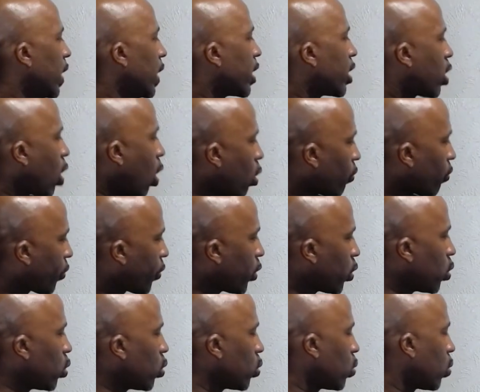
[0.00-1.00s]
go
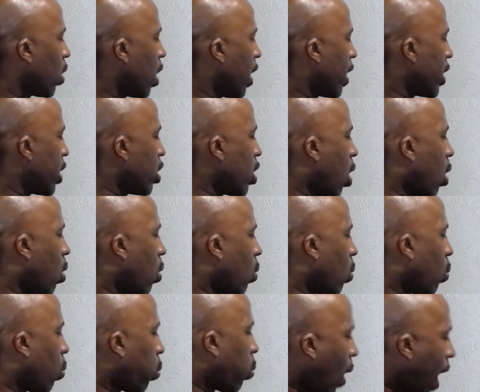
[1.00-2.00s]
through,
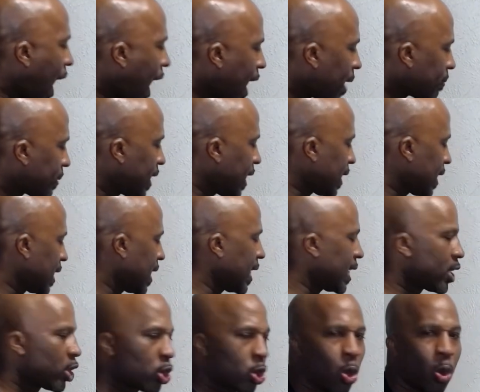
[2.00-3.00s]
why I'm teaching
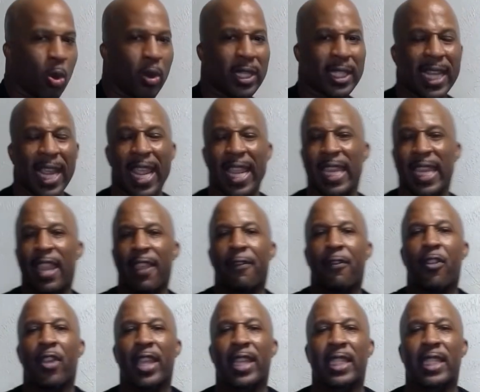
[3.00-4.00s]
these stories and give
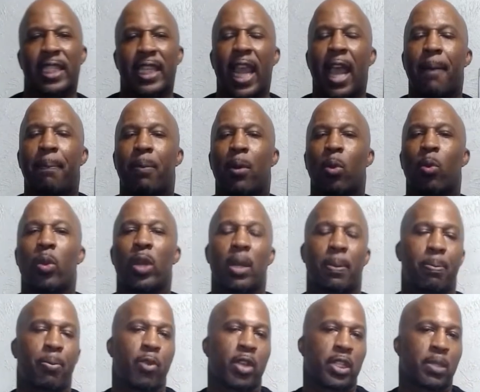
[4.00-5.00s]
you an example what a
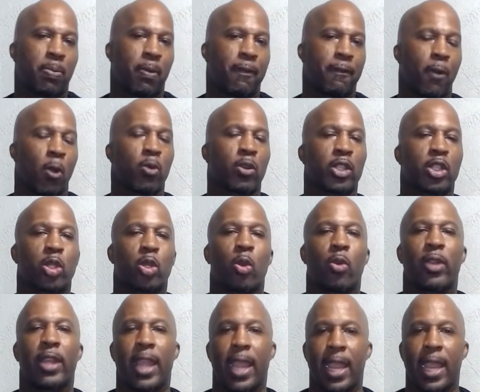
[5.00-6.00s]
principle focused
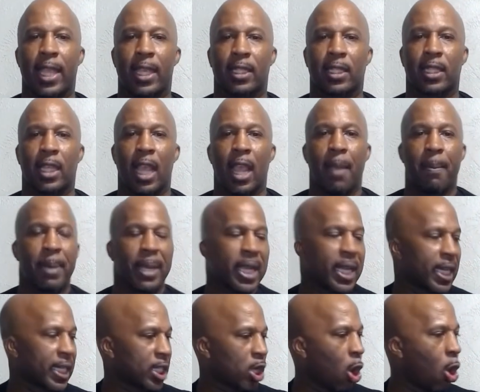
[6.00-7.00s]
story is.
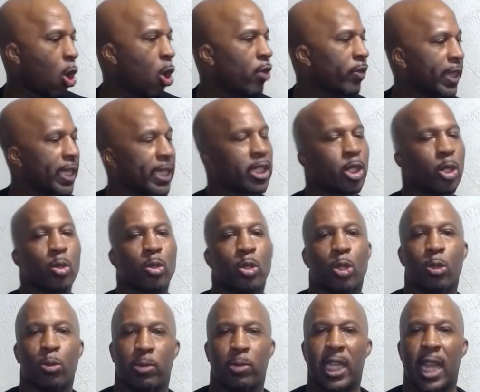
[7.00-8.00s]
Because on this
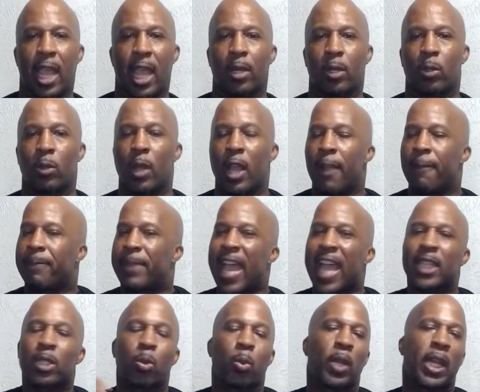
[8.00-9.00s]
YouTube channel,
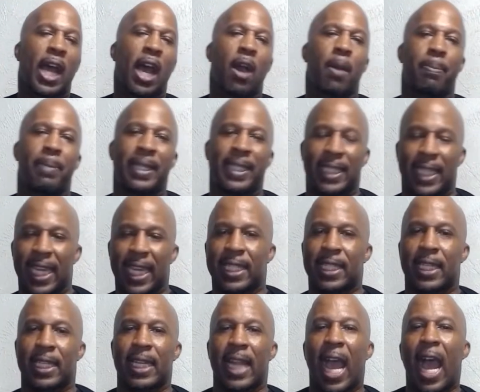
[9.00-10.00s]
that's what I'll be
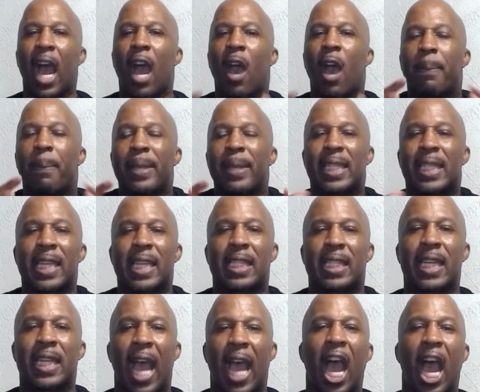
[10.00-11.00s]
teaching. I'll be
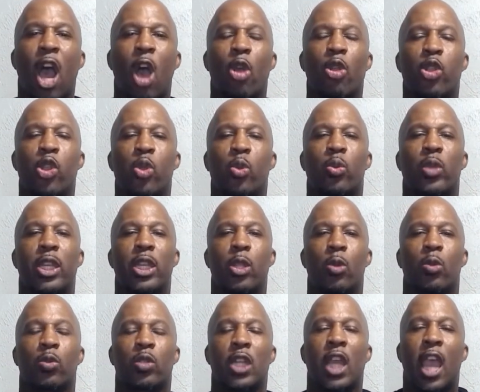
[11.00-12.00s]
teaching how you can
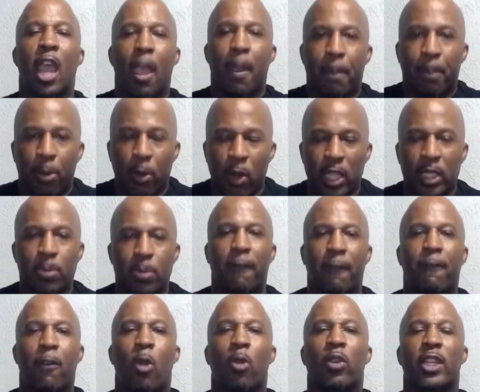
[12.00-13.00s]
use principle
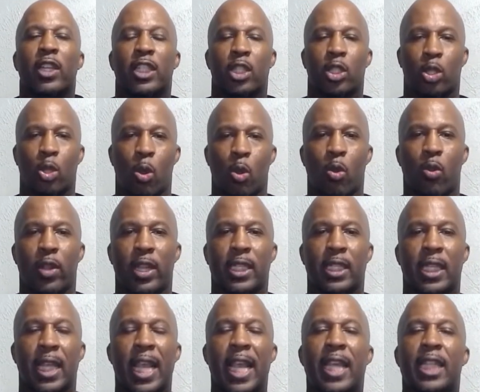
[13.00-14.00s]
focused
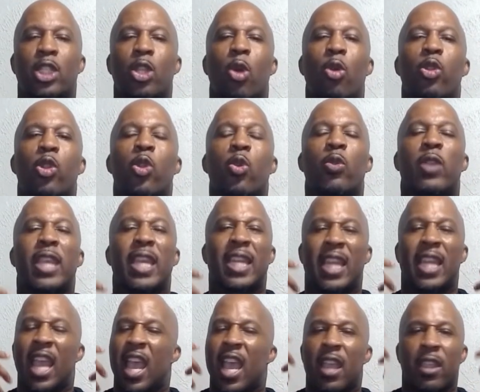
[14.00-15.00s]
stories so you can,